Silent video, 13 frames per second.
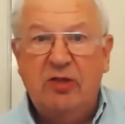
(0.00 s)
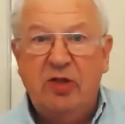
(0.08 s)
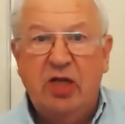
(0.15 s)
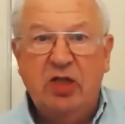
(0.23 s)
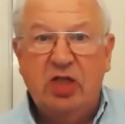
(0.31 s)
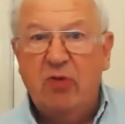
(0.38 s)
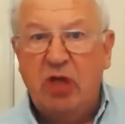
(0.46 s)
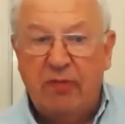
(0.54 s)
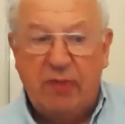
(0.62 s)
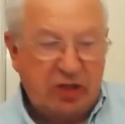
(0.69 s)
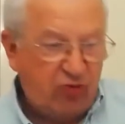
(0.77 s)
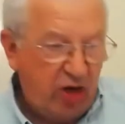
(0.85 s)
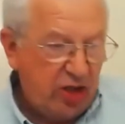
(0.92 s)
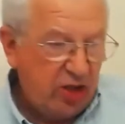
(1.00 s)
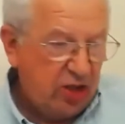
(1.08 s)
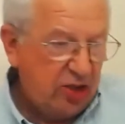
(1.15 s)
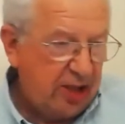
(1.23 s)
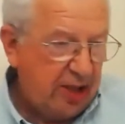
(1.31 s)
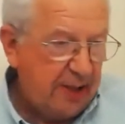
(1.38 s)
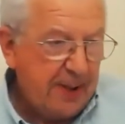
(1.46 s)
same with your best friend, isn't
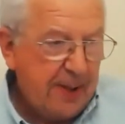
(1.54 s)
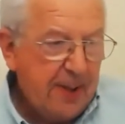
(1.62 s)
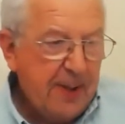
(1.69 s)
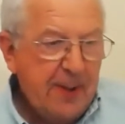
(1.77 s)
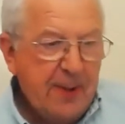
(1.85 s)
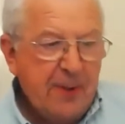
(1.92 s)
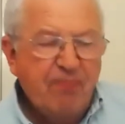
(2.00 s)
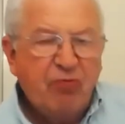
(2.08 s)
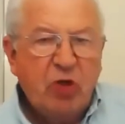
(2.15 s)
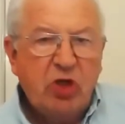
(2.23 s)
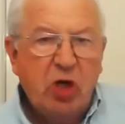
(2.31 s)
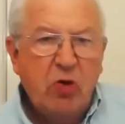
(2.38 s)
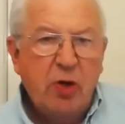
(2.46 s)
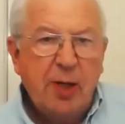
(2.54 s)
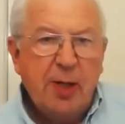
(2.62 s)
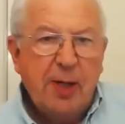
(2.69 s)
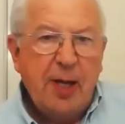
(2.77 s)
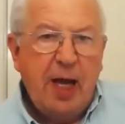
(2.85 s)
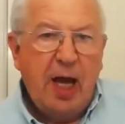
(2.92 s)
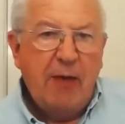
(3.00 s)
it? So
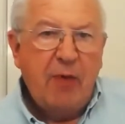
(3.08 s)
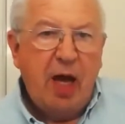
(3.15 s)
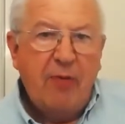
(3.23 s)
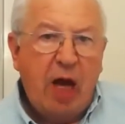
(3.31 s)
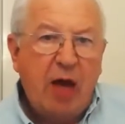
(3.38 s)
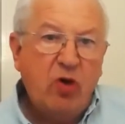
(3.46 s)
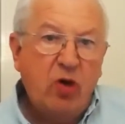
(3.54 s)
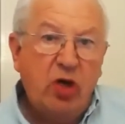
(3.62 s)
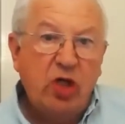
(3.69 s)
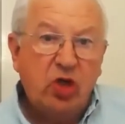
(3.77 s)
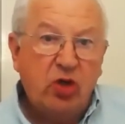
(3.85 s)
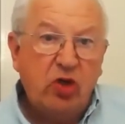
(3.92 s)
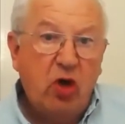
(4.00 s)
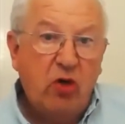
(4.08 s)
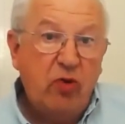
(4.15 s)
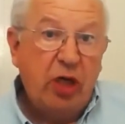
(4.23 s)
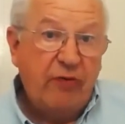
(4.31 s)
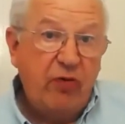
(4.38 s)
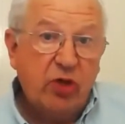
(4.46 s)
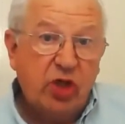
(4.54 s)
I'm going to sort of
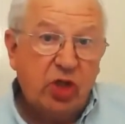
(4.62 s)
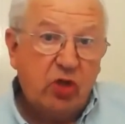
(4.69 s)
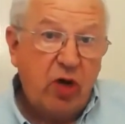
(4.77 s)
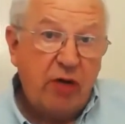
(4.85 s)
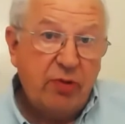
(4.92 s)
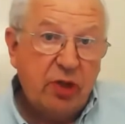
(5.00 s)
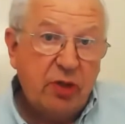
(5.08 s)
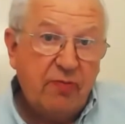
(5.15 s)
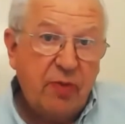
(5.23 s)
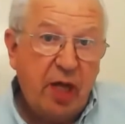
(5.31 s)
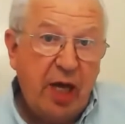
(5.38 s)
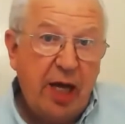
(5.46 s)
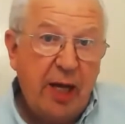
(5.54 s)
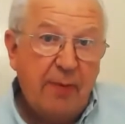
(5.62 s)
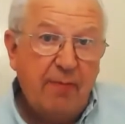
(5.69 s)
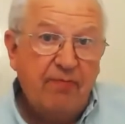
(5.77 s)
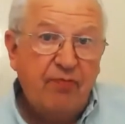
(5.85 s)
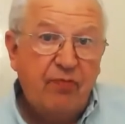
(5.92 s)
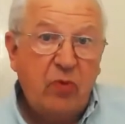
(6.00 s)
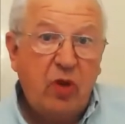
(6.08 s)
give you a script.
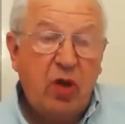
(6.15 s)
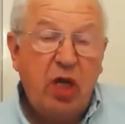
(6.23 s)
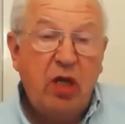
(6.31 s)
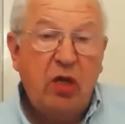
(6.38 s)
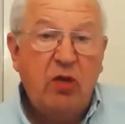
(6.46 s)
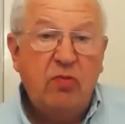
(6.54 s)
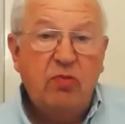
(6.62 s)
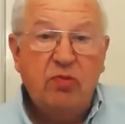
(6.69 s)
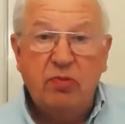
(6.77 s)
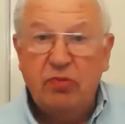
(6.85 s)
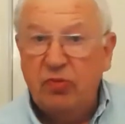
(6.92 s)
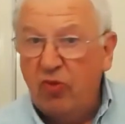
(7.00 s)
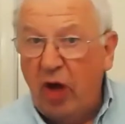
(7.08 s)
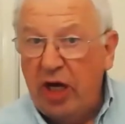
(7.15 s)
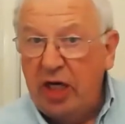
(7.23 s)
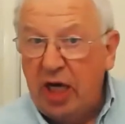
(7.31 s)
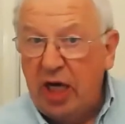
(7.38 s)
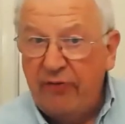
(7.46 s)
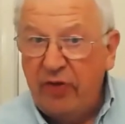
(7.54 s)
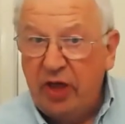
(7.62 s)
Write it
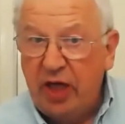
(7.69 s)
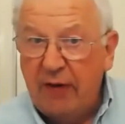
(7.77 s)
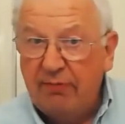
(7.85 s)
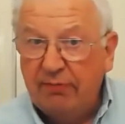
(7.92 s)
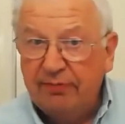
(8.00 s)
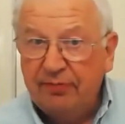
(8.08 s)
down if you can.